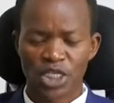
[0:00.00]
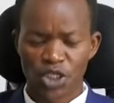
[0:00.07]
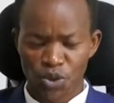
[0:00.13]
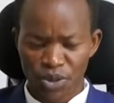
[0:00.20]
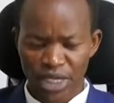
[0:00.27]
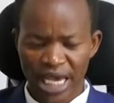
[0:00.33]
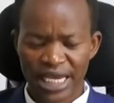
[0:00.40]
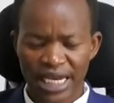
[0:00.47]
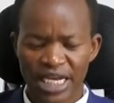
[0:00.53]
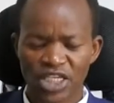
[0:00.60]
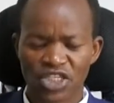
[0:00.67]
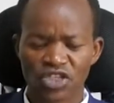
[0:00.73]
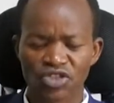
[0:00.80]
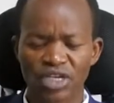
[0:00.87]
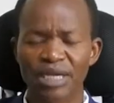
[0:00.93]
Today,
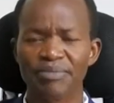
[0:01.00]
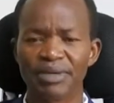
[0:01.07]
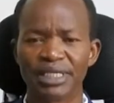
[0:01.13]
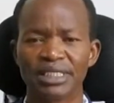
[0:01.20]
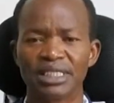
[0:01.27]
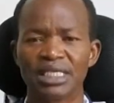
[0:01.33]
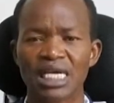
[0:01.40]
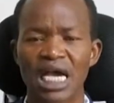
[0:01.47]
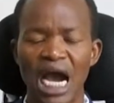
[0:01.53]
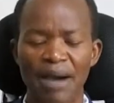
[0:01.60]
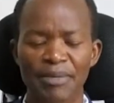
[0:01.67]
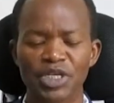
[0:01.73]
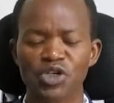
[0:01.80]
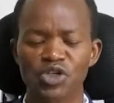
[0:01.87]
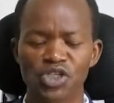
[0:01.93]
ladies and gentlemen,
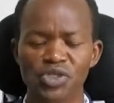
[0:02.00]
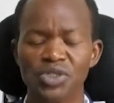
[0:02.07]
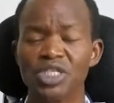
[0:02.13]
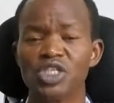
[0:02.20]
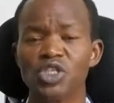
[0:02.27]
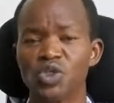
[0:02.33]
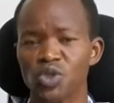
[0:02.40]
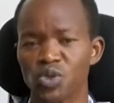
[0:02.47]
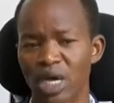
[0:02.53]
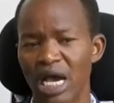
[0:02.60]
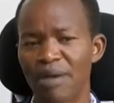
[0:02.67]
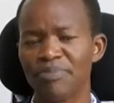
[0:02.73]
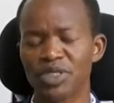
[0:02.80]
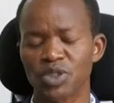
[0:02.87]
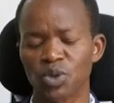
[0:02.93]
I'm introducing you to
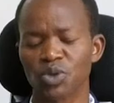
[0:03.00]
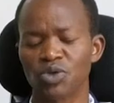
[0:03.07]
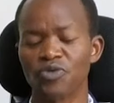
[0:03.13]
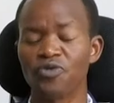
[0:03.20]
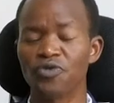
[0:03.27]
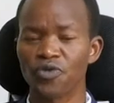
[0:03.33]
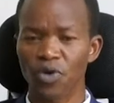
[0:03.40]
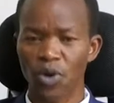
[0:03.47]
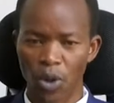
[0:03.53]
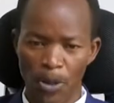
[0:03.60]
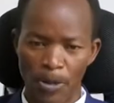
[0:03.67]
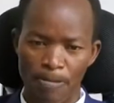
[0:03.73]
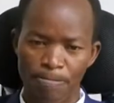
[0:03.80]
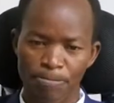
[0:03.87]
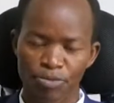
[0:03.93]
episode 4.
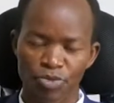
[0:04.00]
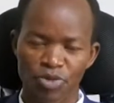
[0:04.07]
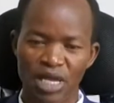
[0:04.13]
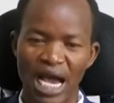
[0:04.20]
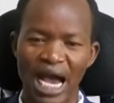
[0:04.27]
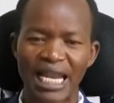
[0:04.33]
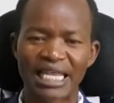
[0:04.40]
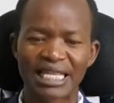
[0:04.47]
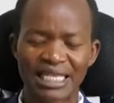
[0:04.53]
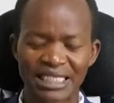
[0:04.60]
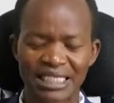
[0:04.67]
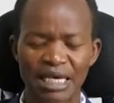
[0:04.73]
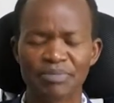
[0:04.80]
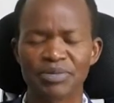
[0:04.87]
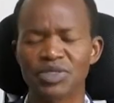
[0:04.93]
And in
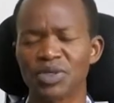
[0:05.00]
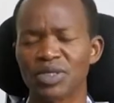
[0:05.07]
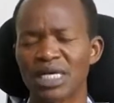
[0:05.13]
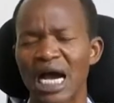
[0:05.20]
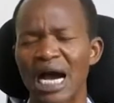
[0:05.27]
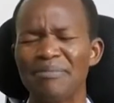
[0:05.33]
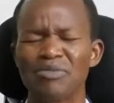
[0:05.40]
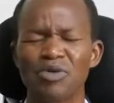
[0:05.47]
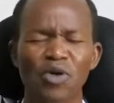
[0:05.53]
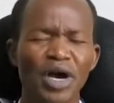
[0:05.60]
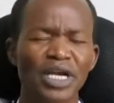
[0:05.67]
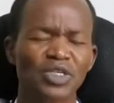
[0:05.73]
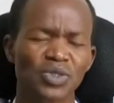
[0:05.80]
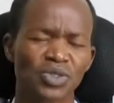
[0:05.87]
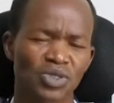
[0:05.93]
this episode, I'm
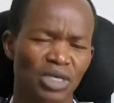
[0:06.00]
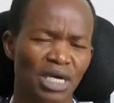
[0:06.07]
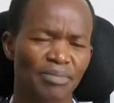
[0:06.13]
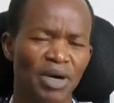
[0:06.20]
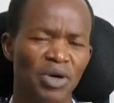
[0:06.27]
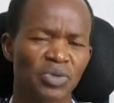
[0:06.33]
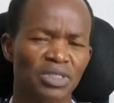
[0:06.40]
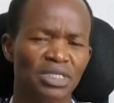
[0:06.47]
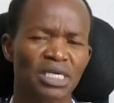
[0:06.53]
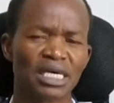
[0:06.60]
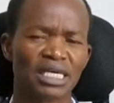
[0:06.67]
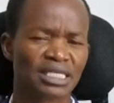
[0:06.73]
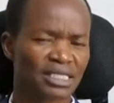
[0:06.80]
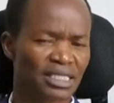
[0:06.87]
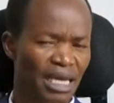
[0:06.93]
going to talk about
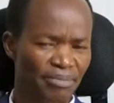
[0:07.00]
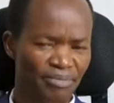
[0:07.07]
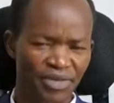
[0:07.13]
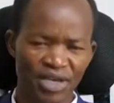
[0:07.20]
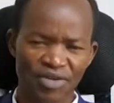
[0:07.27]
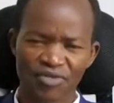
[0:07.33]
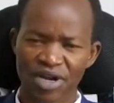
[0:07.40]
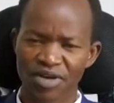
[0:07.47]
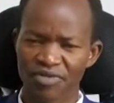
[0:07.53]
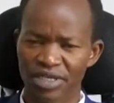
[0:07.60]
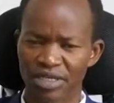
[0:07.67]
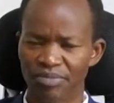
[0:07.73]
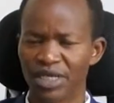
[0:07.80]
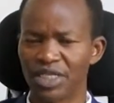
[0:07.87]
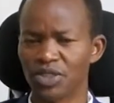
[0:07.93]
something very
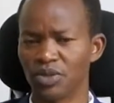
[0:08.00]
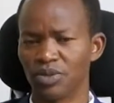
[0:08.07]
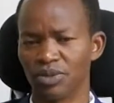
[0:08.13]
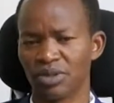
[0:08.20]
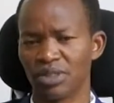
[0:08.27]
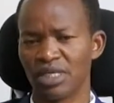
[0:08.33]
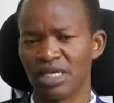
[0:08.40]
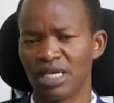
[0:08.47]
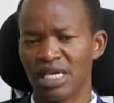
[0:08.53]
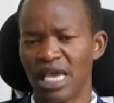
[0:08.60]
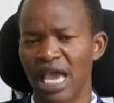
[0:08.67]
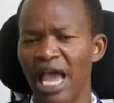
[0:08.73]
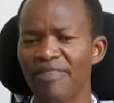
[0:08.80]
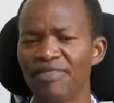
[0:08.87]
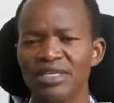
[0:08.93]
fundamental.
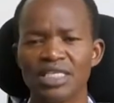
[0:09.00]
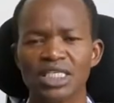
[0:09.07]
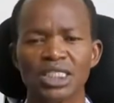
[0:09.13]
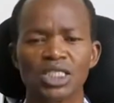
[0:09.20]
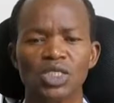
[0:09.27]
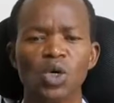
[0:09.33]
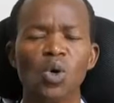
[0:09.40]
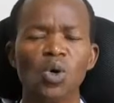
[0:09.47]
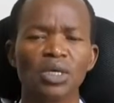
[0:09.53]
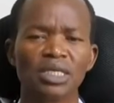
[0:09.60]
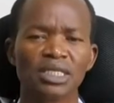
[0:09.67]
And this is goal